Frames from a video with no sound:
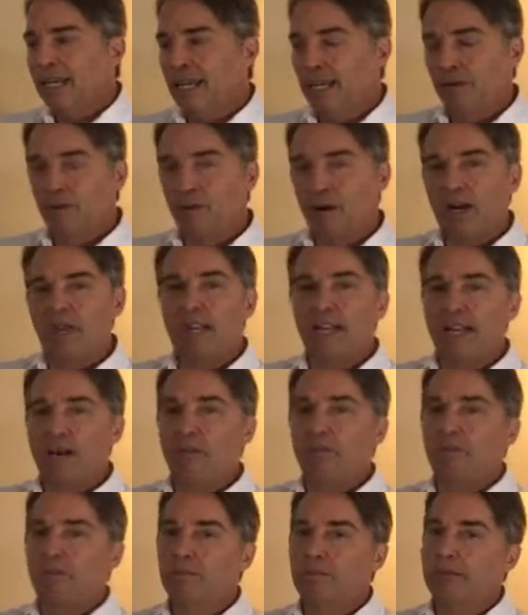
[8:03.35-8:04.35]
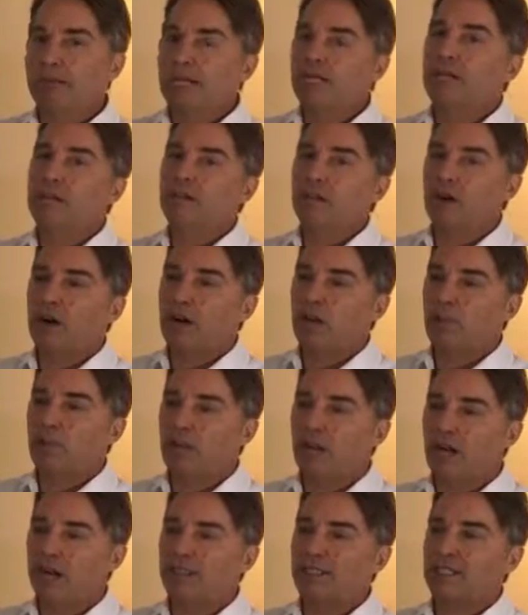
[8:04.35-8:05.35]
And right now, many of our
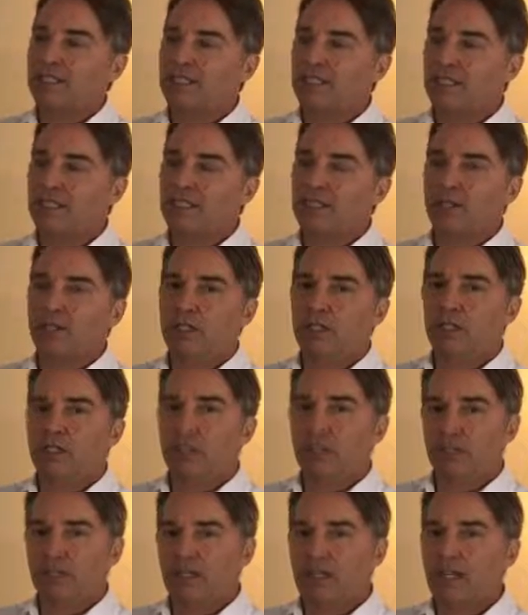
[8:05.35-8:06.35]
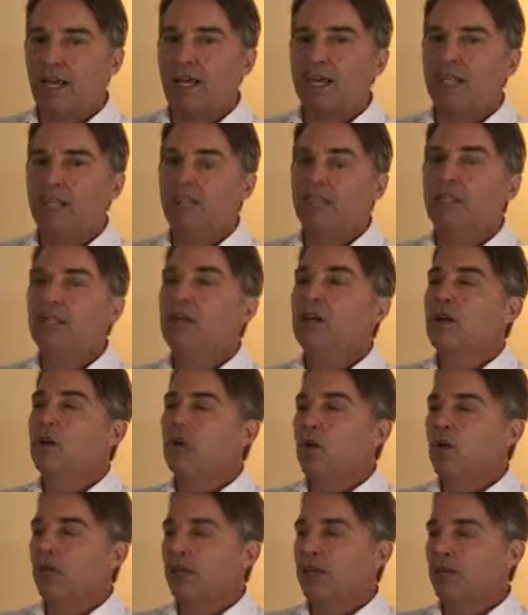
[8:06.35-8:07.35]
processes that we use for recycling,
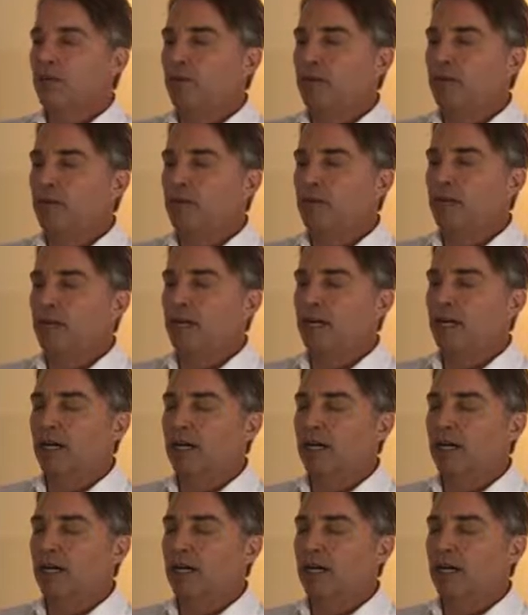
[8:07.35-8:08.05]
or that we